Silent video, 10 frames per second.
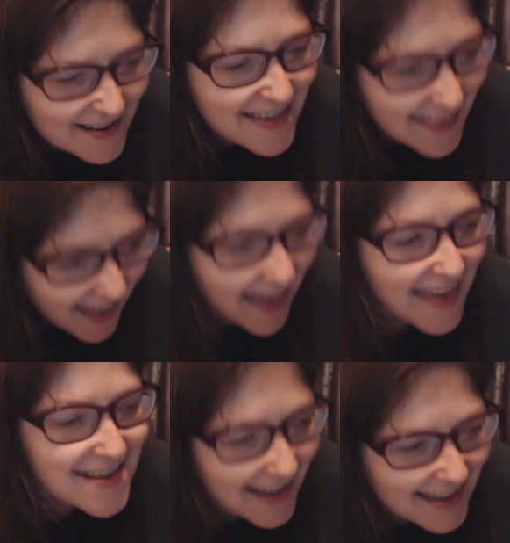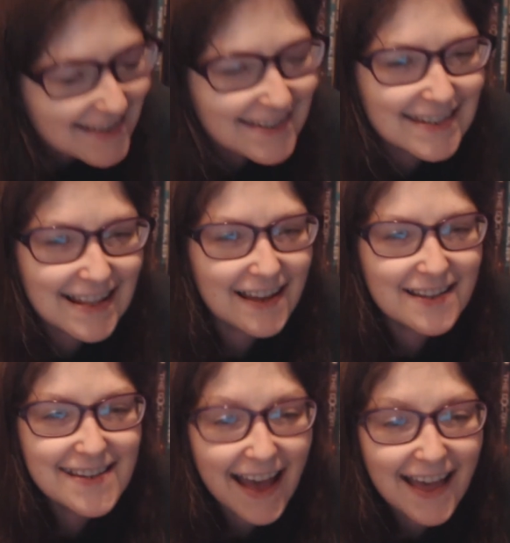are you there, Yaz? It's
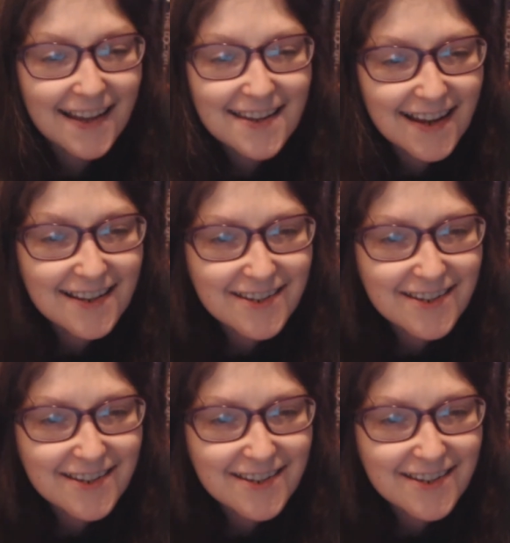like, Yaz,